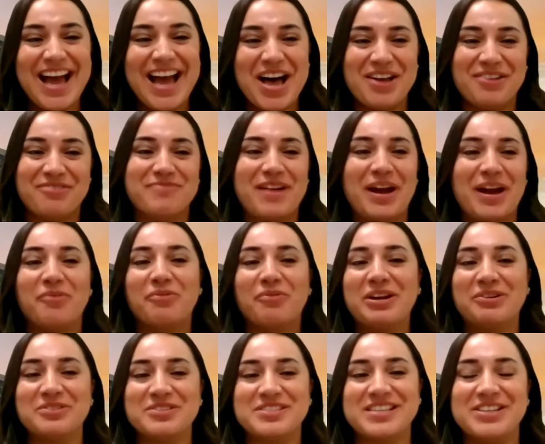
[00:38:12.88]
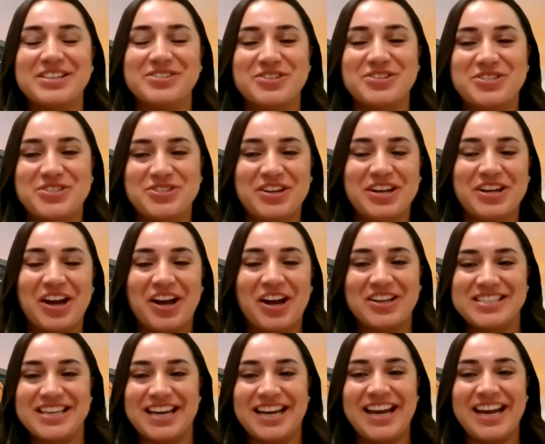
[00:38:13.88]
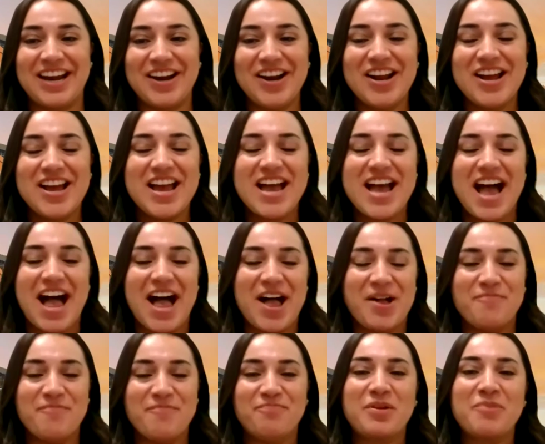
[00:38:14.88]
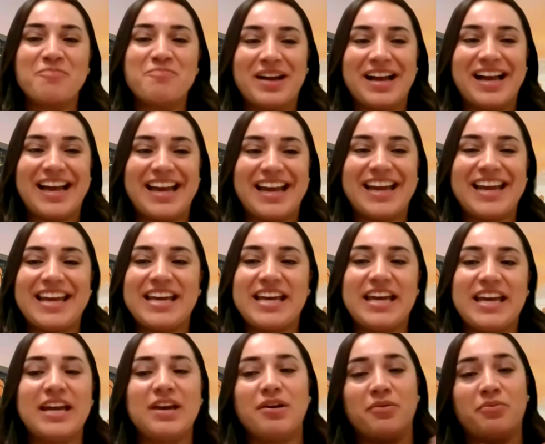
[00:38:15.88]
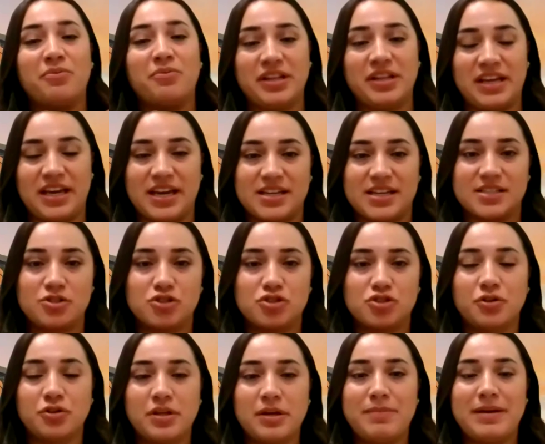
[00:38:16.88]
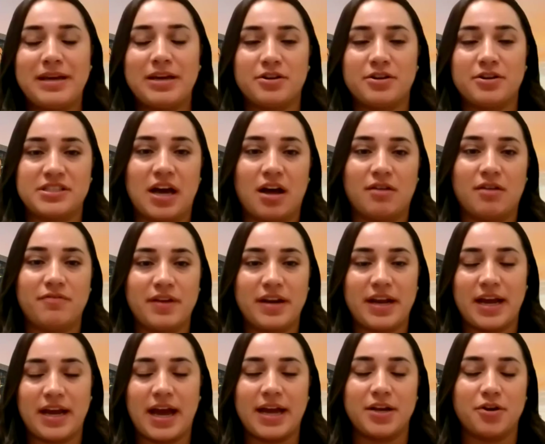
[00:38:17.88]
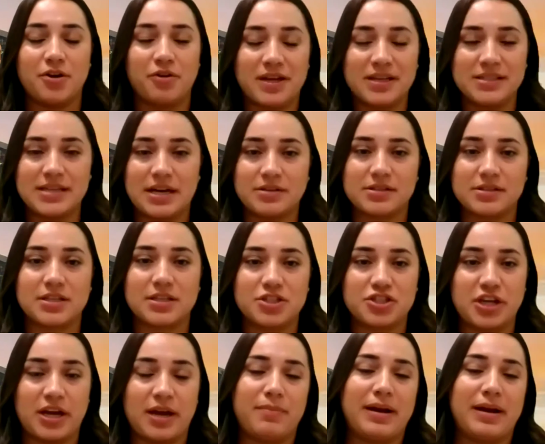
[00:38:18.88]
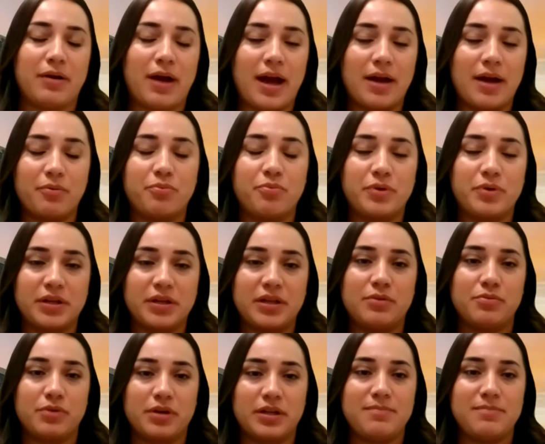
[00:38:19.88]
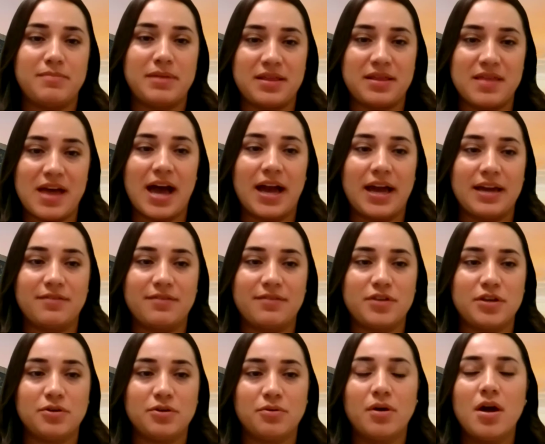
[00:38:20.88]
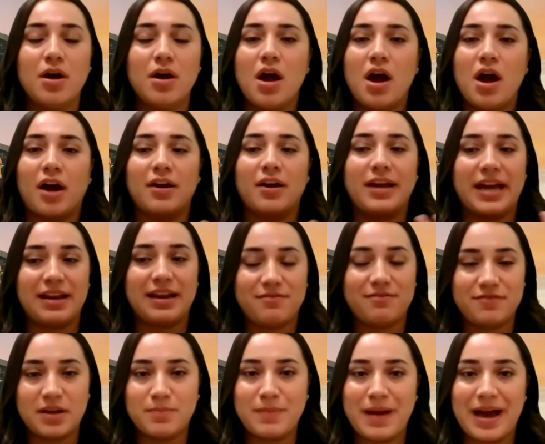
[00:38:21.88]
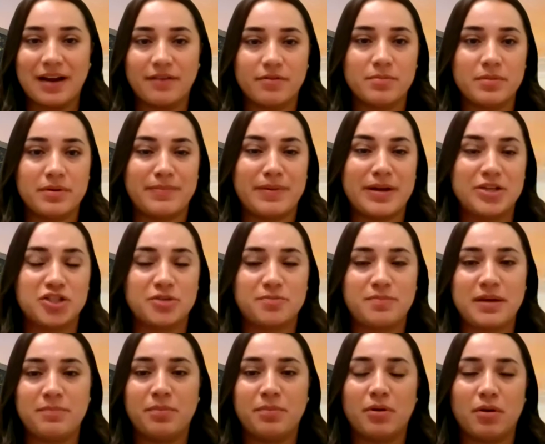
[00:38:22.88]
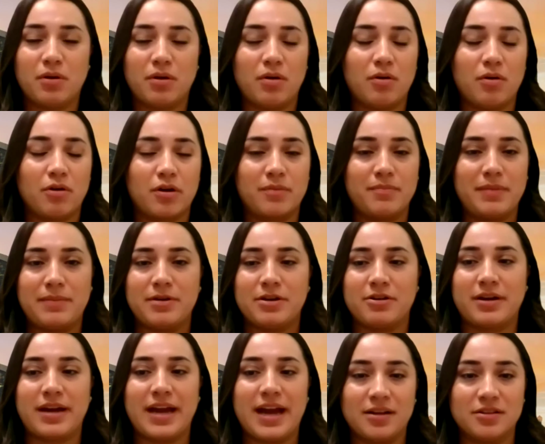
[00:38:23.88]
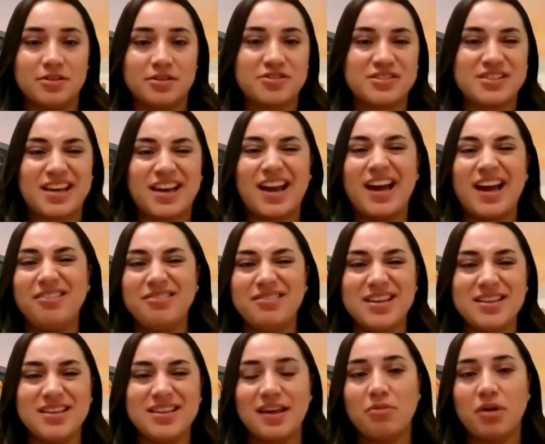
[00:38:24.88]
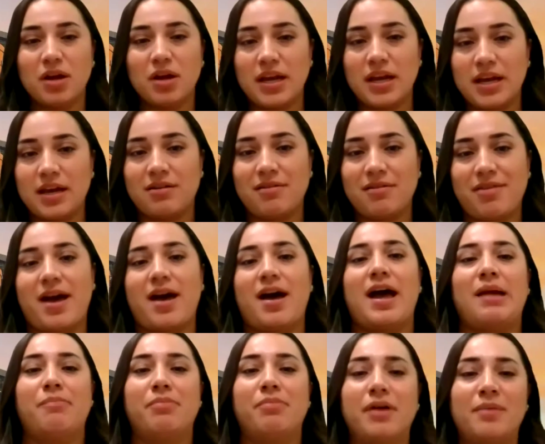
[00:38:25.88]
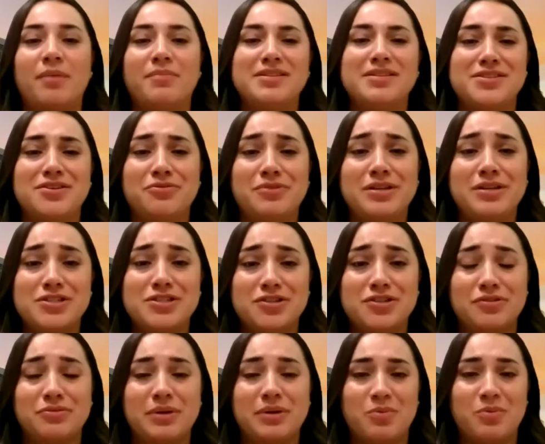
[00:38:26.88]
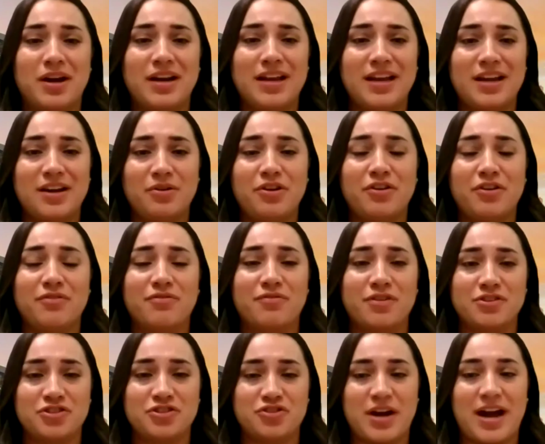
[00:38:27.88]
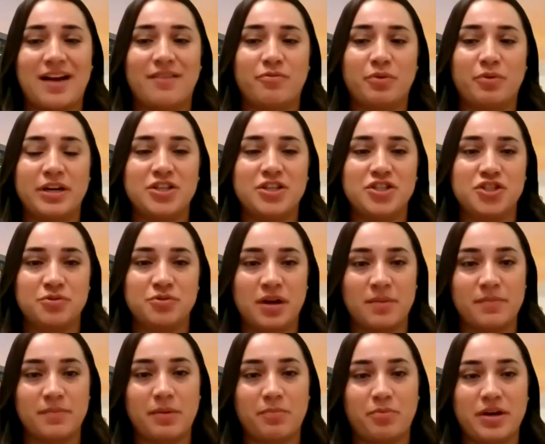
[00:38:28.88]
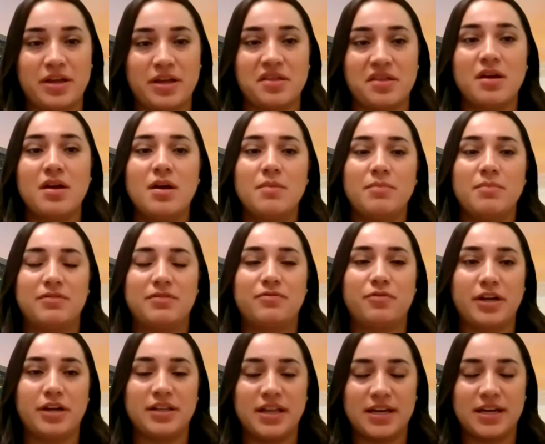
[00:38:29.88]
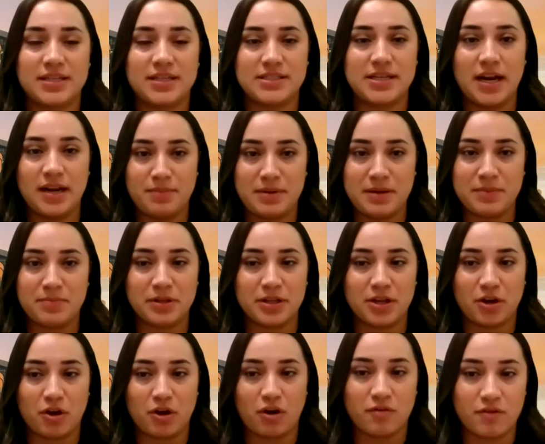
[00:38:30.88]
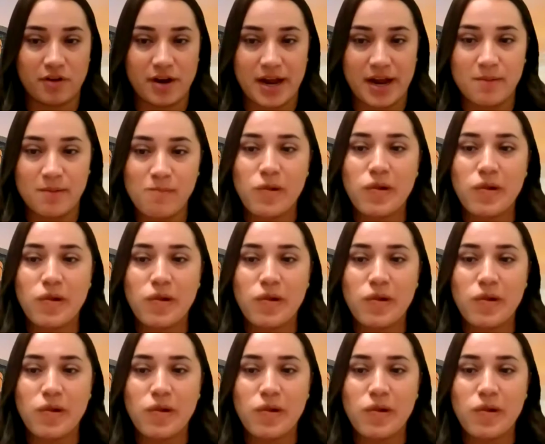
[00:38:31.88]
of my we don't censor student content here. But it really is. Truly be yourself. And I know that sounds cliche, but I really, really mean that. If you are getting feedback from a bunch of people, or maybe your counselor's like, I don't think they want to hear that, I promise you we do. We want to hear your first draft. What did you come up with before you let a ton of people look over it?